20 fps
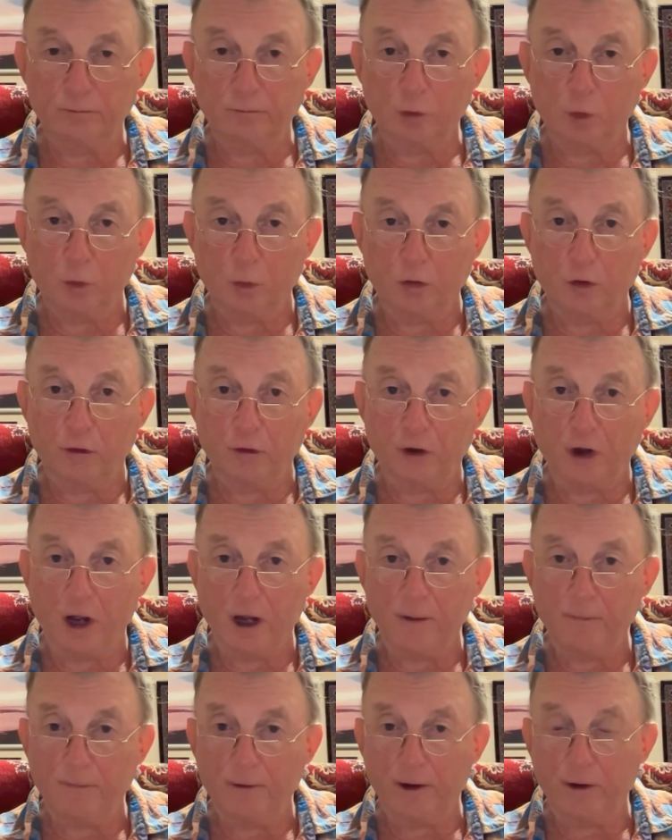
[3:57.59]
all the
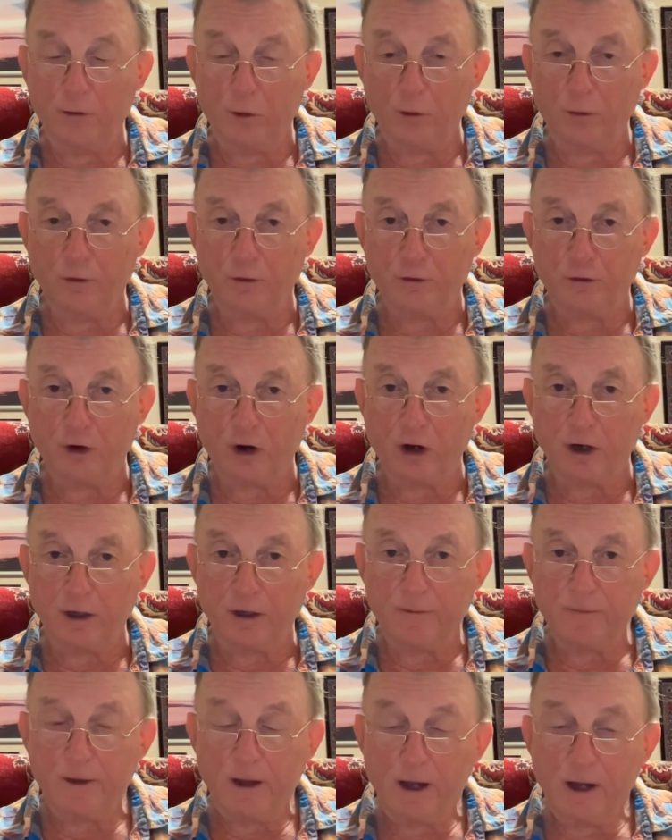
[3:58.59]
time they're on the drug,
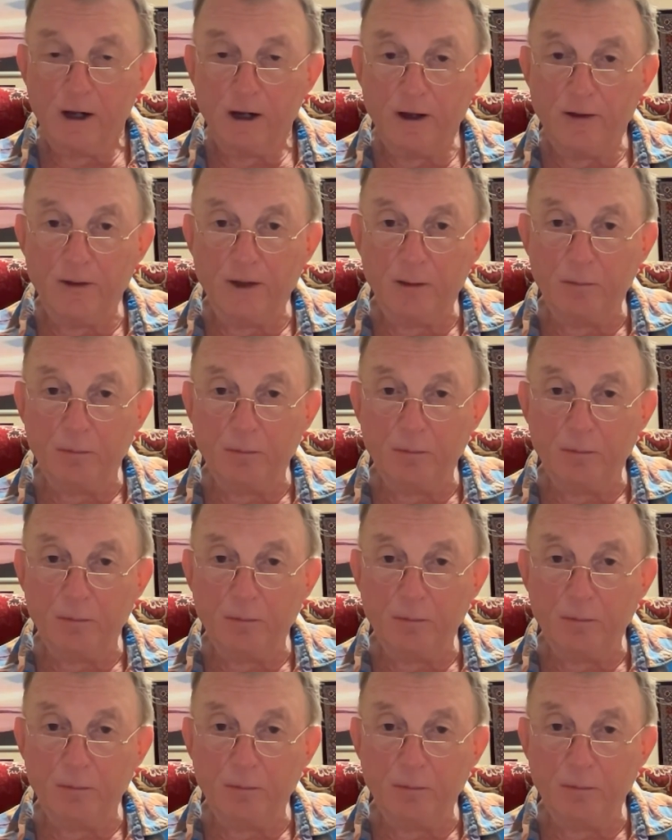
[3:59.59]
and their